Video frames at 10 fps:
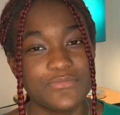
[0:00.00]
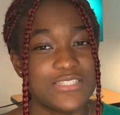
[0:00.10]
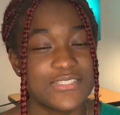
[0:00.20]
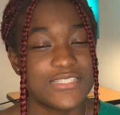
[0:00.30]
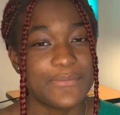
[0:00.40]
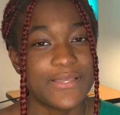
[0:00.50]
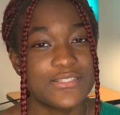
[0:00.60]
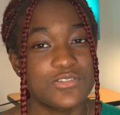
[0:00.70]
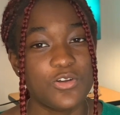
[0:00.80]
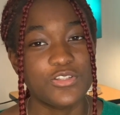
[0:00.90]
the same
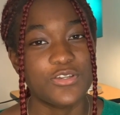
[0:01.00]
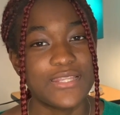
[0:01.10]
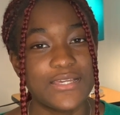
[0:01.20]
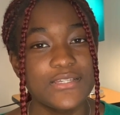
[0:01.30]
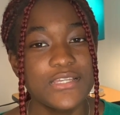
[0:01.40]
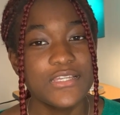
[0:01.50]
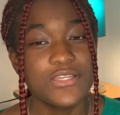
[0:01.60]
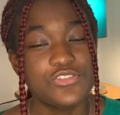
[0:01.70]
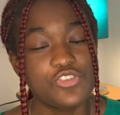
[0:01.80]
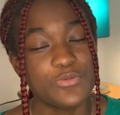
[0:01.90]
as all the other
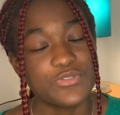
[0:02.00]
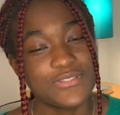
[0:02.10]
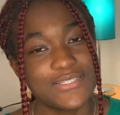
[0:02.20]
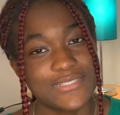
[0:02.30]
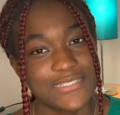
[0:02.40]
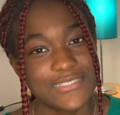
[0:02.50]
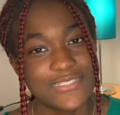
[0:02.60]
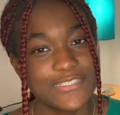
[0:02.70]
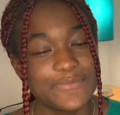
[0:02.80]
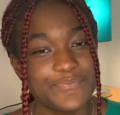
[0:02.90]
jobs on this
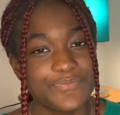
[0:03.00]
list.